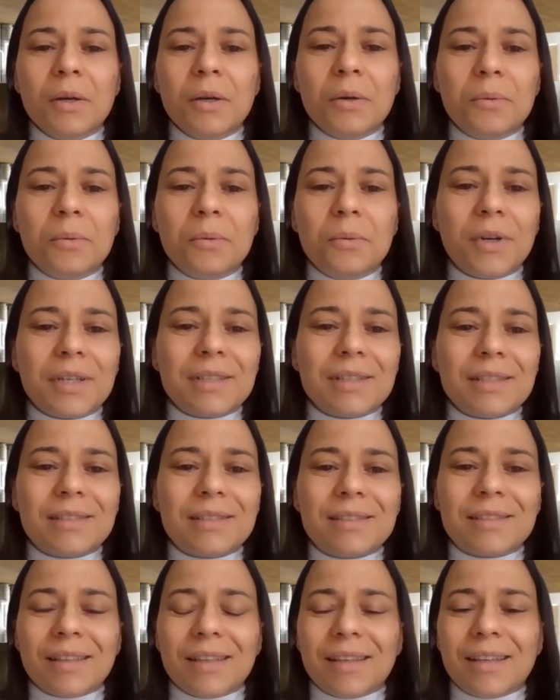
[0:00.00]
What
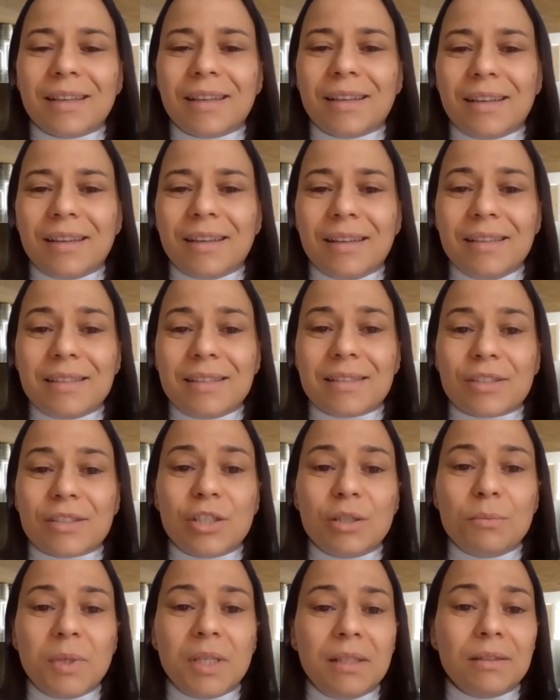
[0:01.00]
is
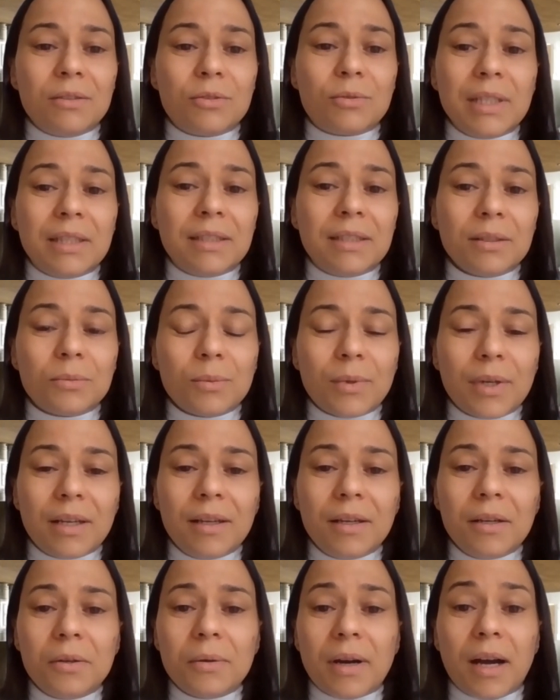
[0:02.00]
she being treated
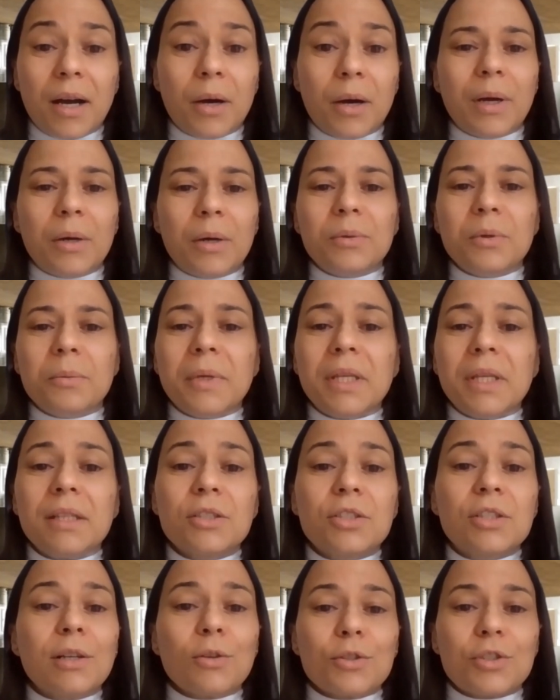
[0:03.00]
well? How I will
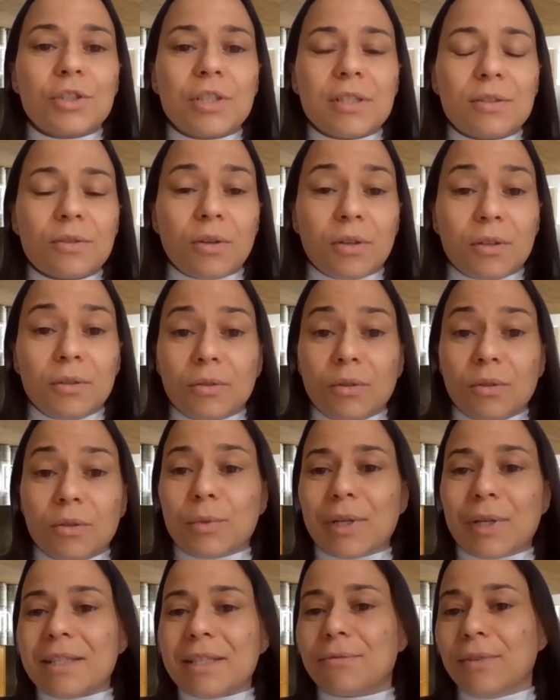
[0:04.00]
manage the logistics on
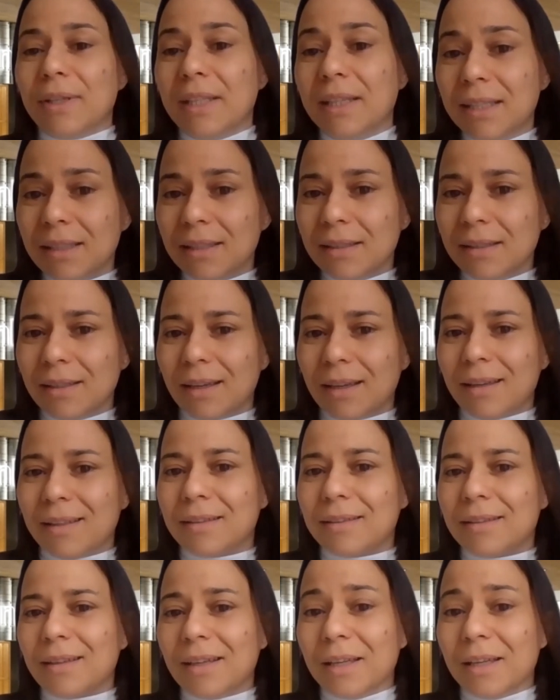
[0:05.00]
breastfeeding
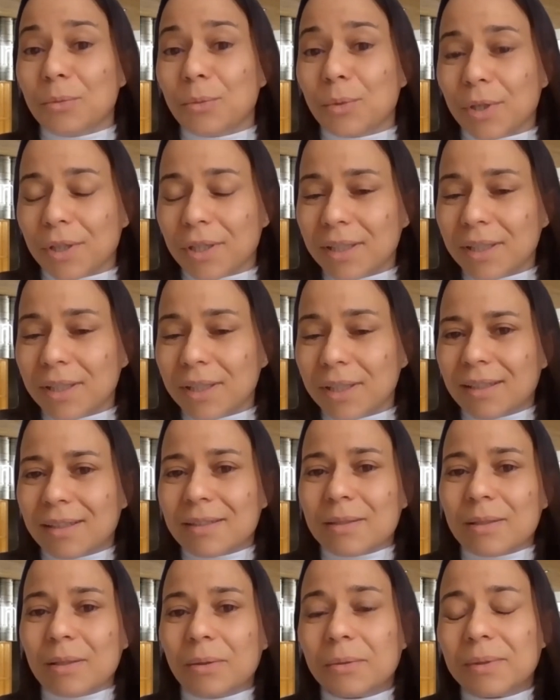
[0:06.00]
and work.
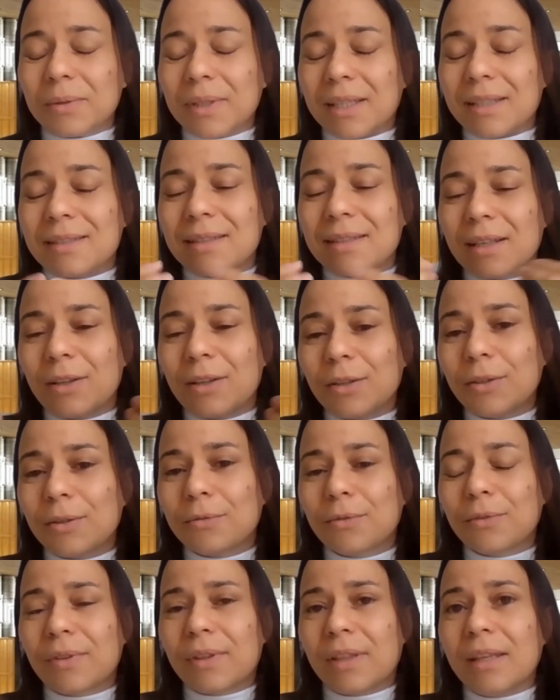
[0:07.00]
So there is a lot of
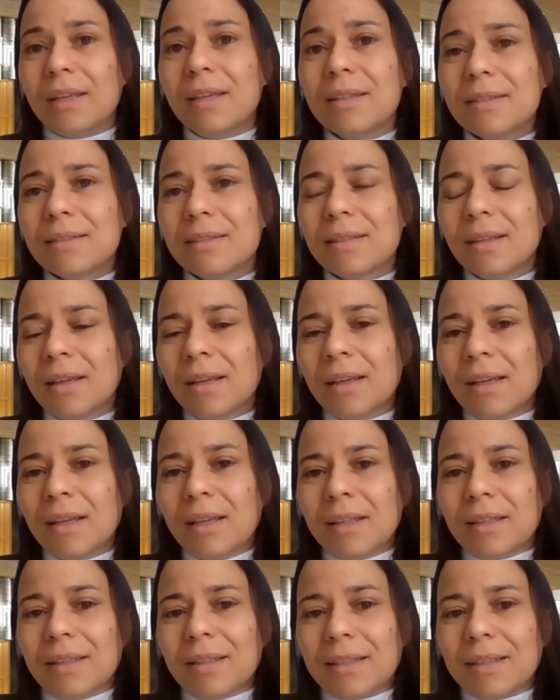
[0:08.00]
things
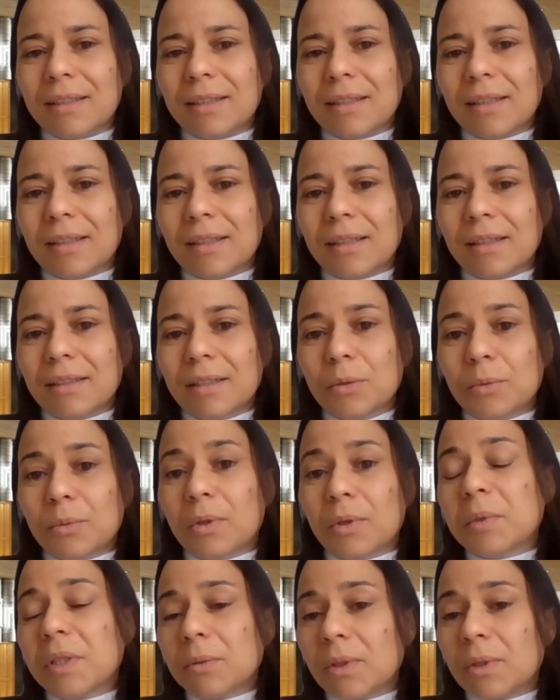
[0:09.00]
that the
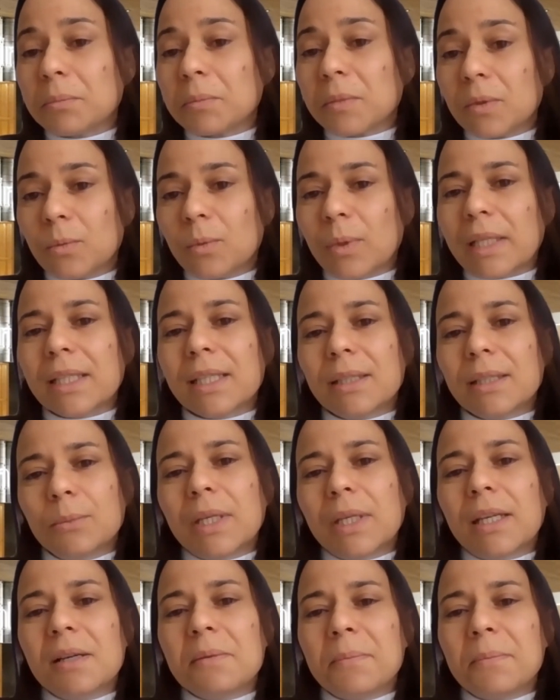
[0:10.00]
woman, when we
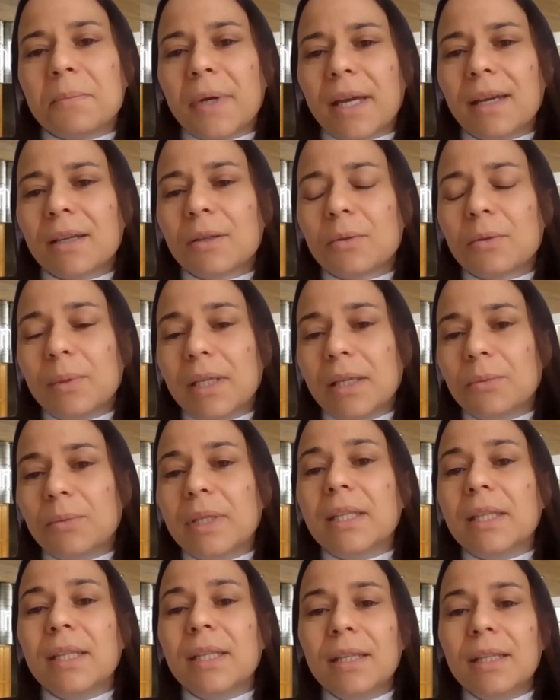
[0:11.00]
come back, we
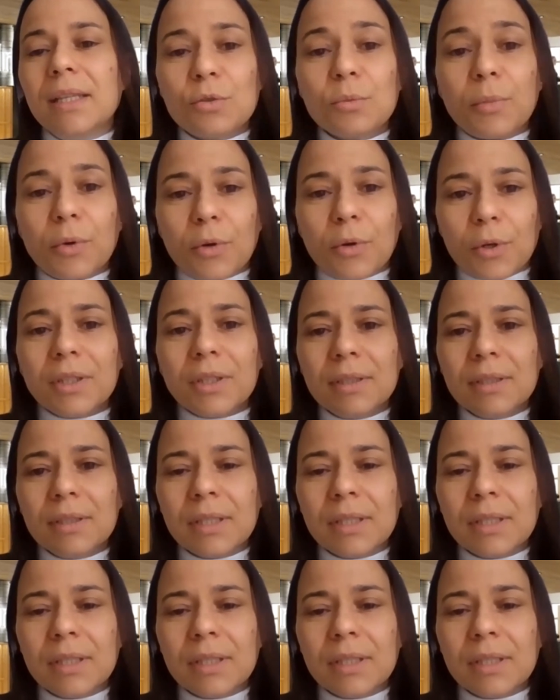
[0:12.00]
need support,